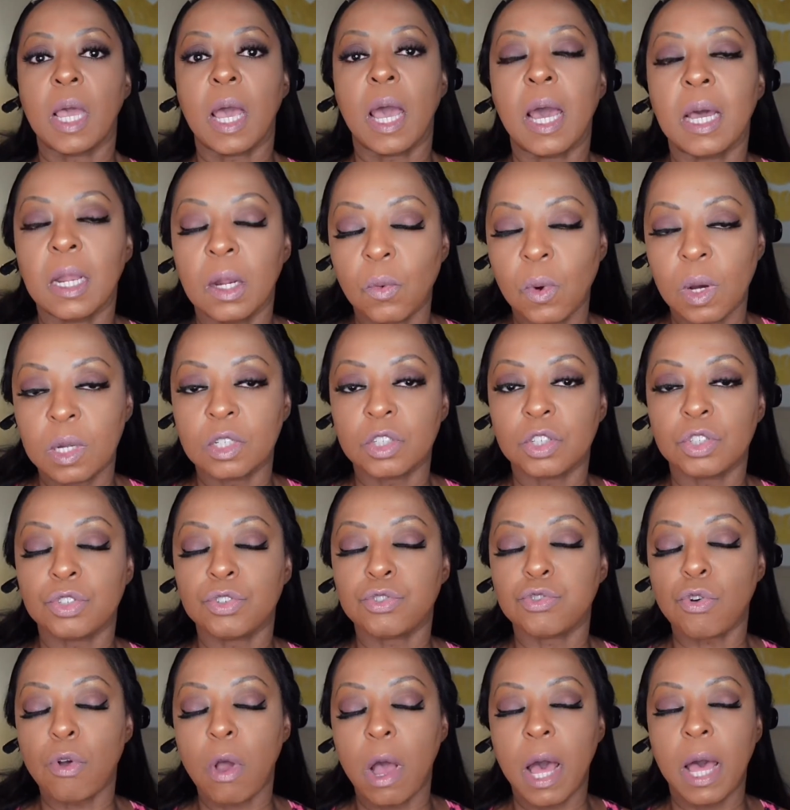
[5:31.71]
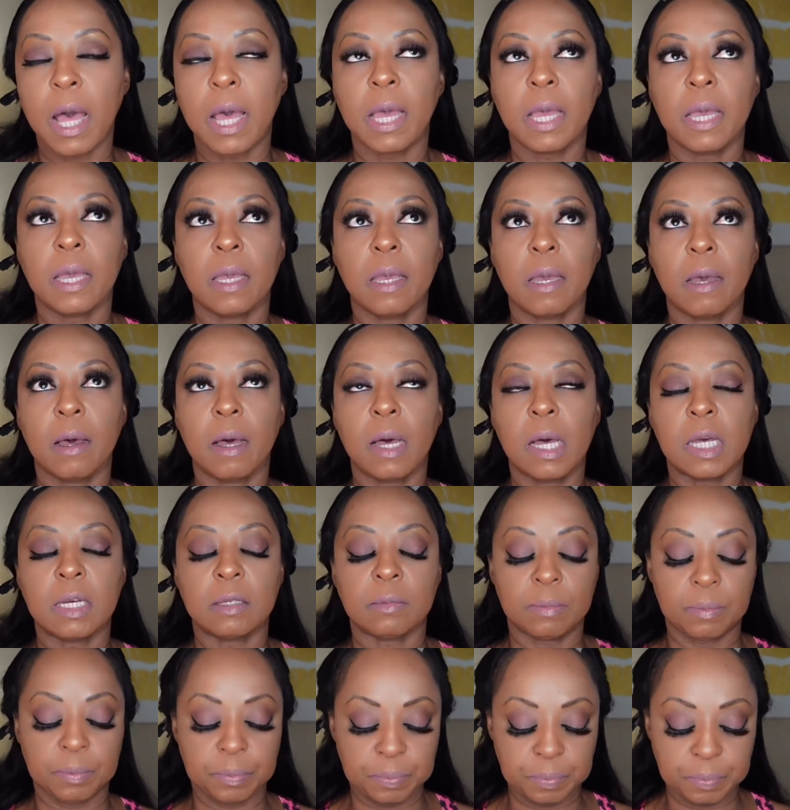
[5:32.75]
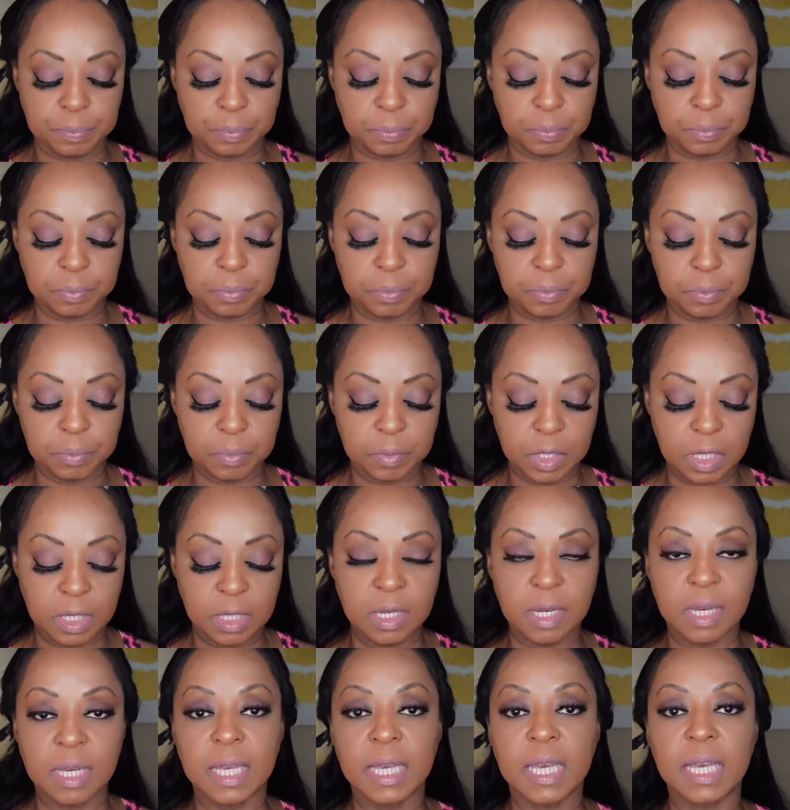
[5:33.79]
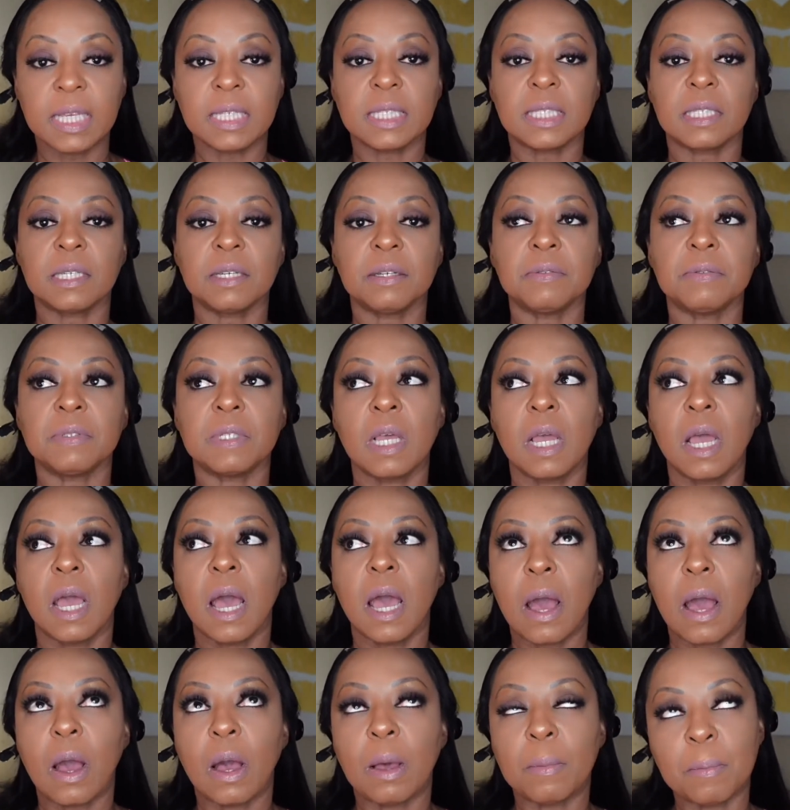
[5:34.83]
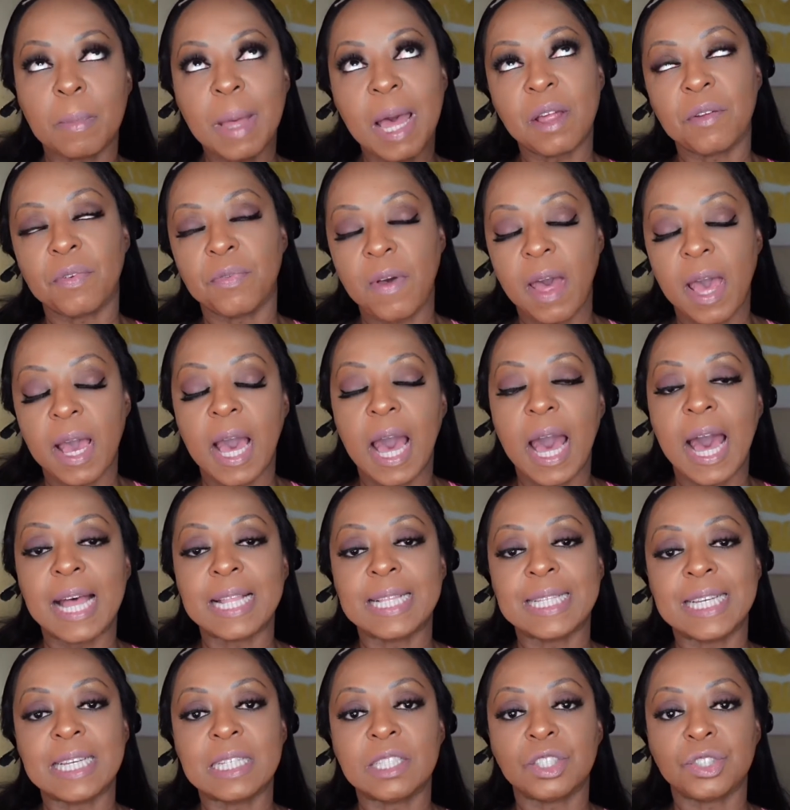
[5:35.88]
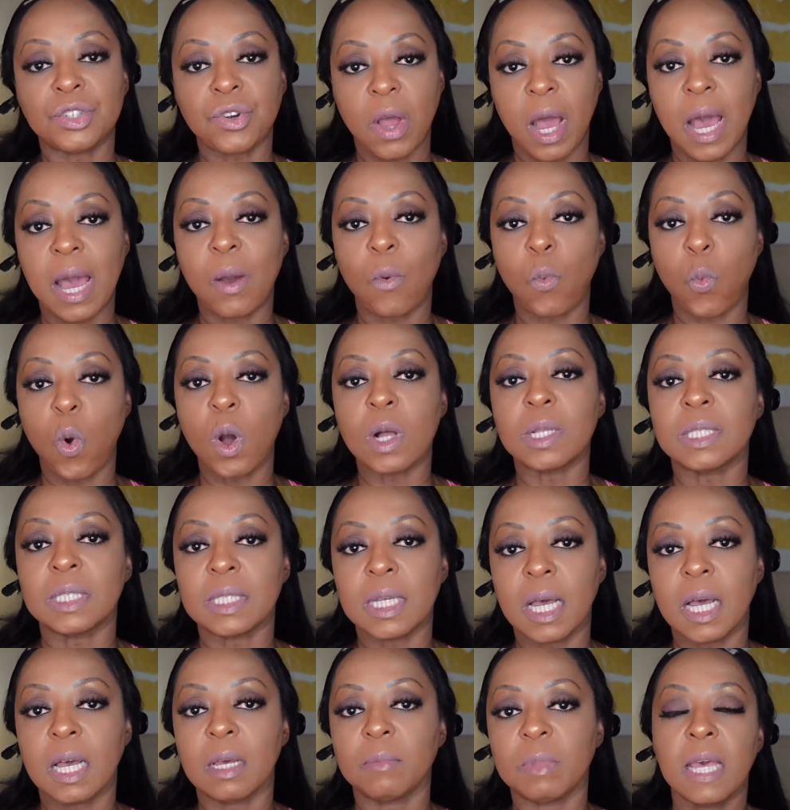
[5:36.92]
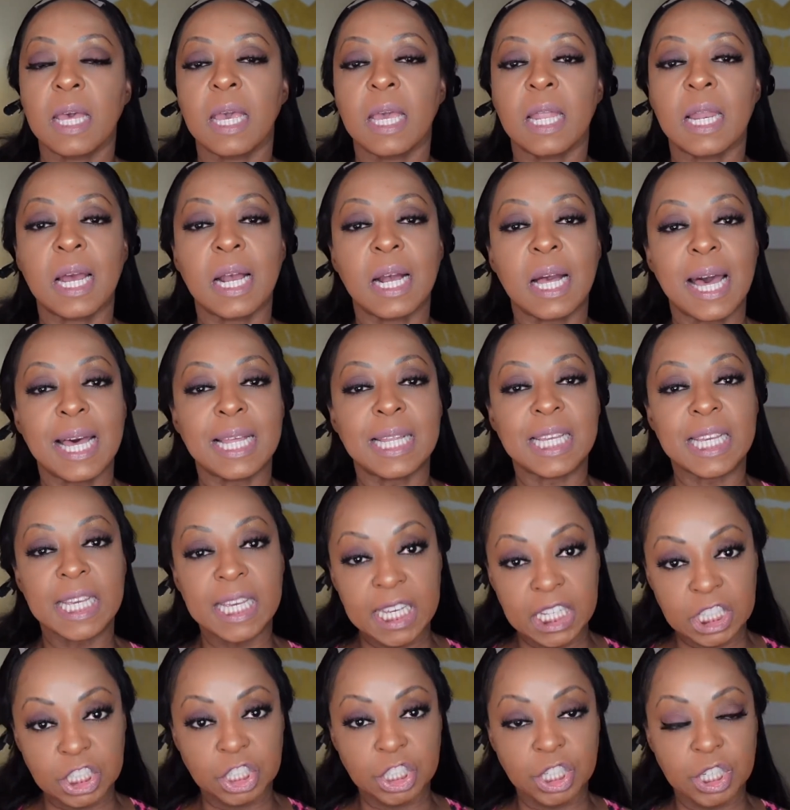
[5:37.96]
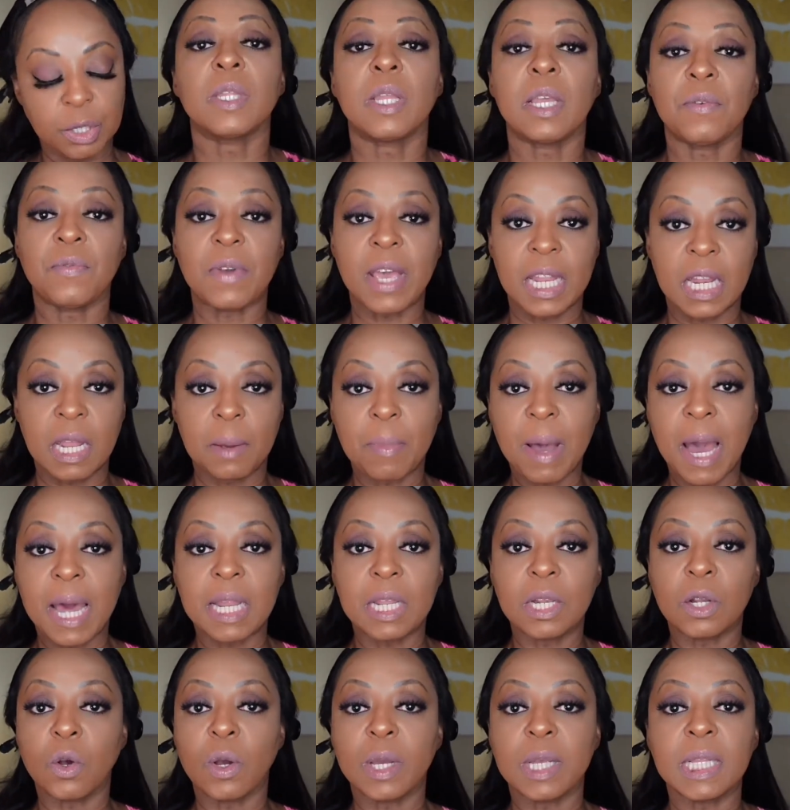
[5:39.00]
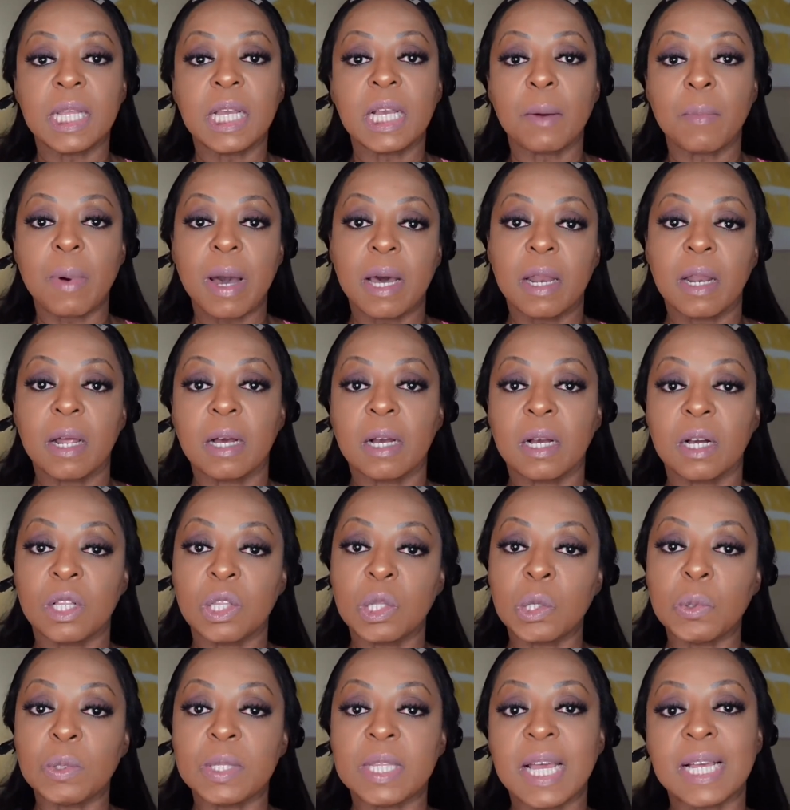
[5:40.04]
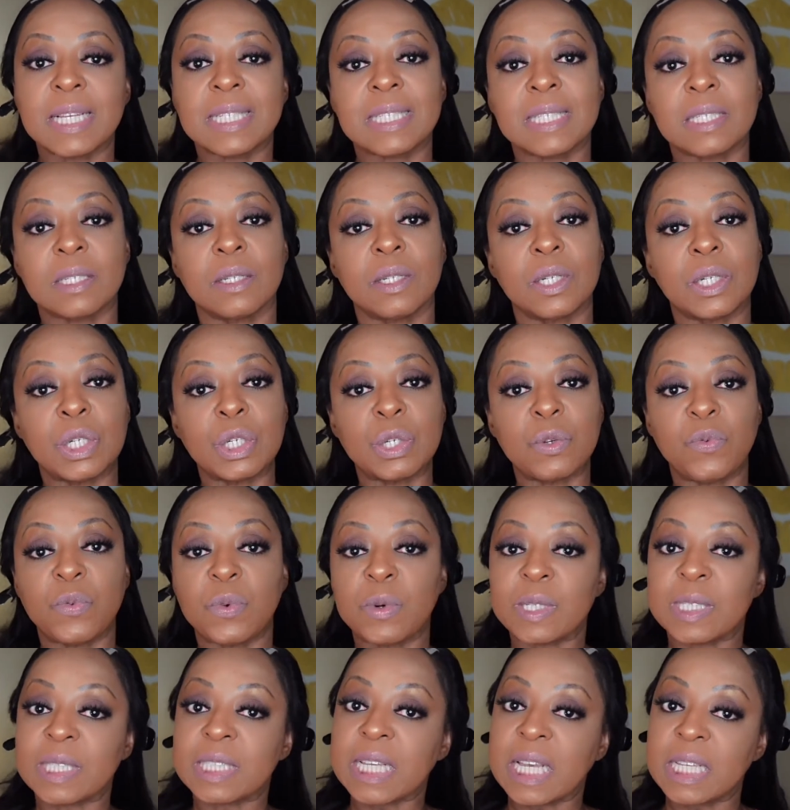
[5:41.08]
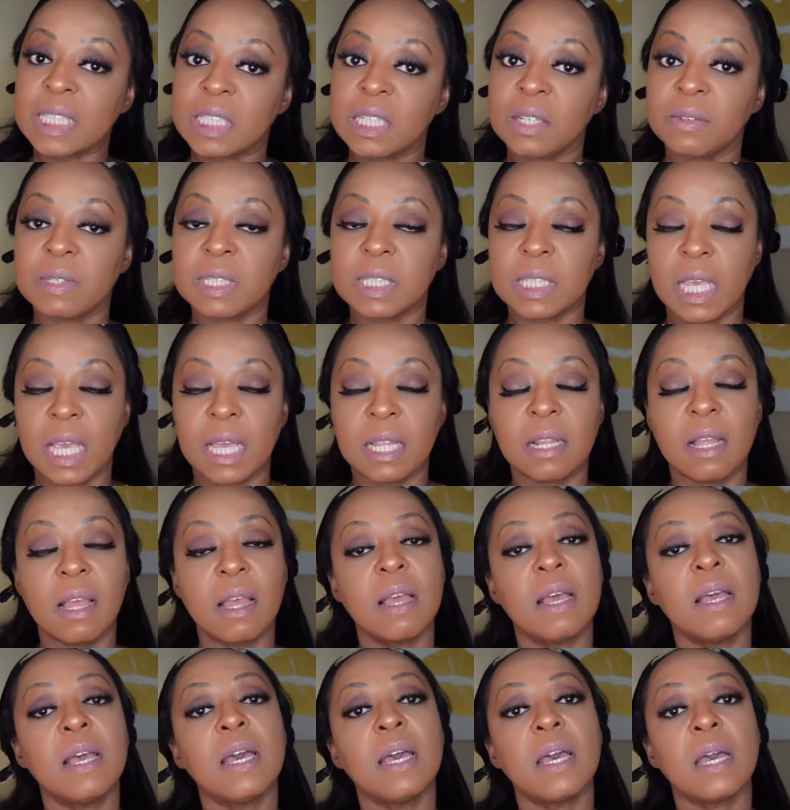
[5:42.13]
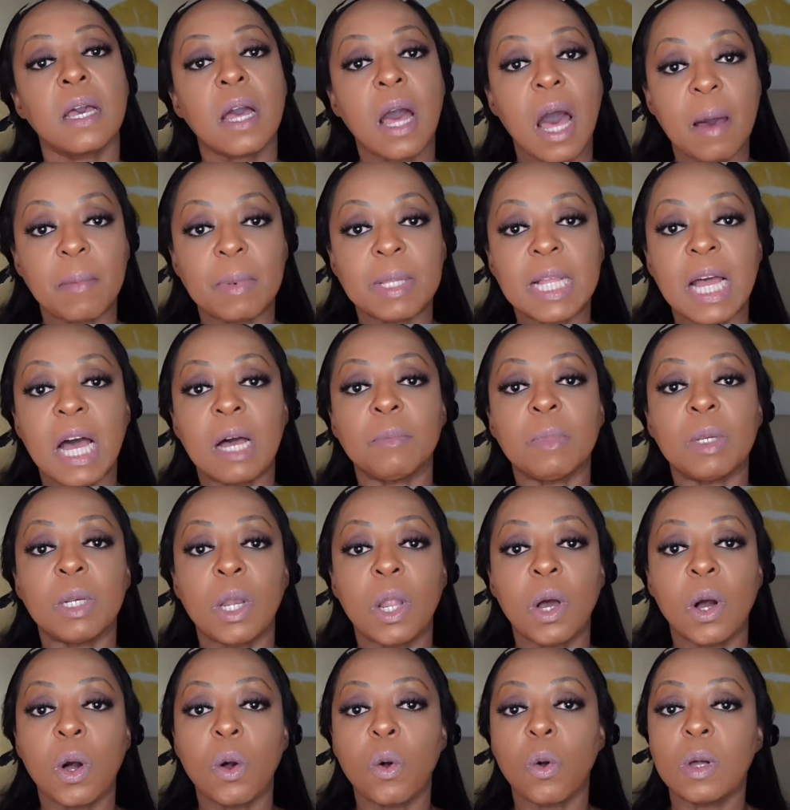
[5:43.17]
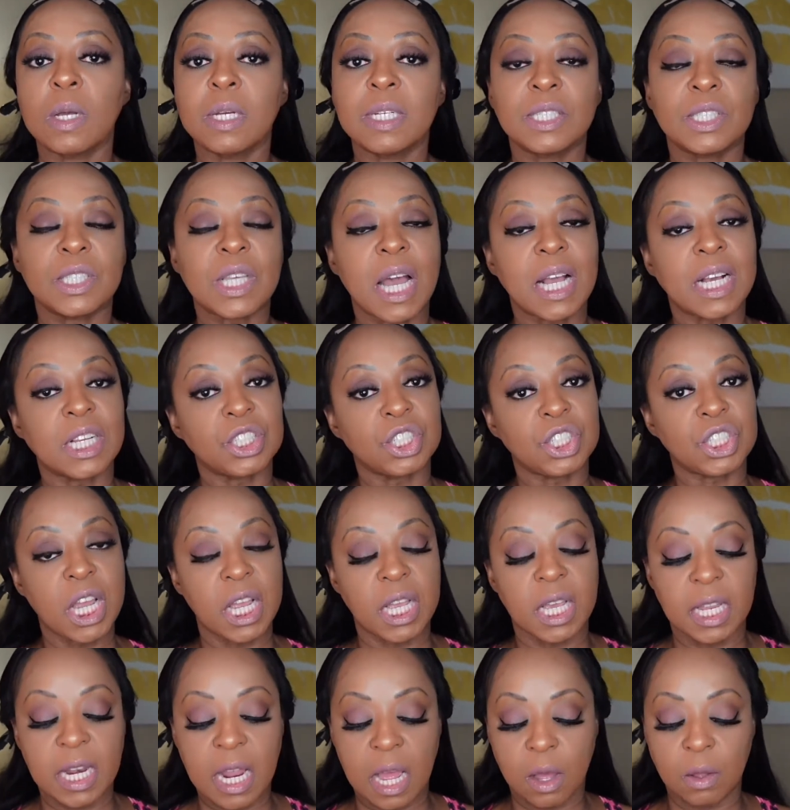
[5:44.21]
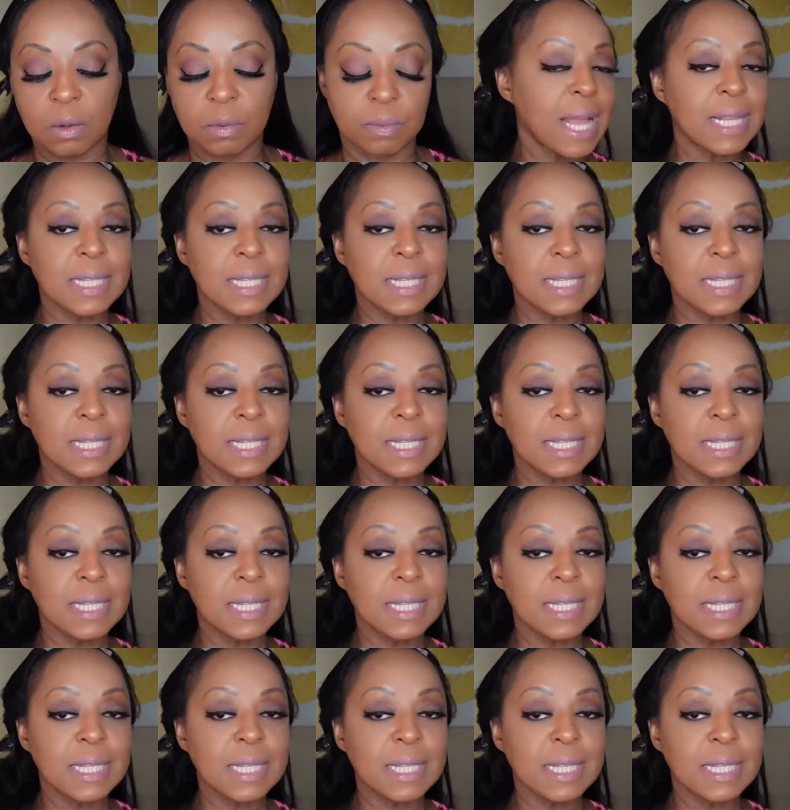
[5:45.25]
I don't want to try the adhesives. Matter of fact, I did try one time and I got itchy. If anybody know anything about a glue that's good for sensitive skin, comment down below so I could check it out.